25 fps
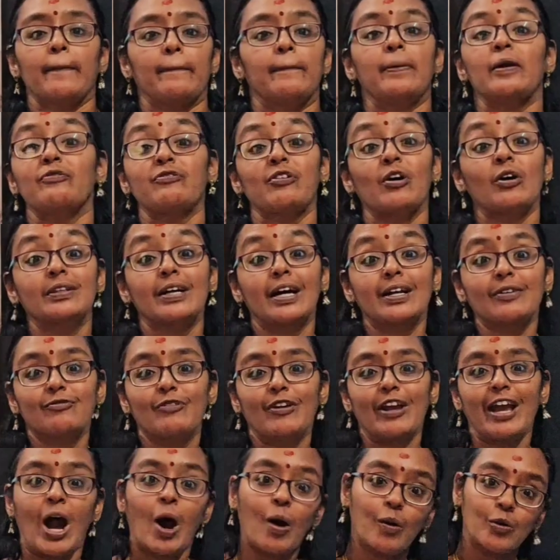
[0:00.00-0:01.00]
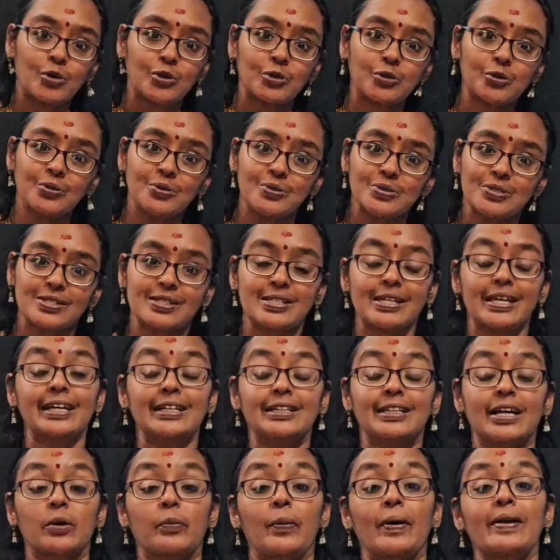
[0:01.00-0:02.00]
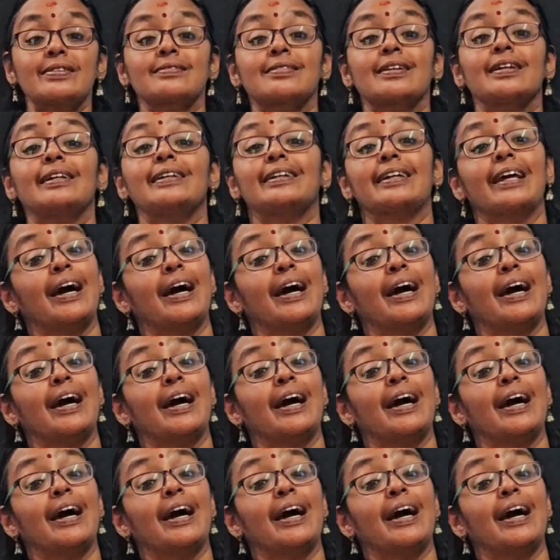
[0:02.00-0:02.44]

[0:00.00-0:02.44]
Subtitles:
before that we have to see the question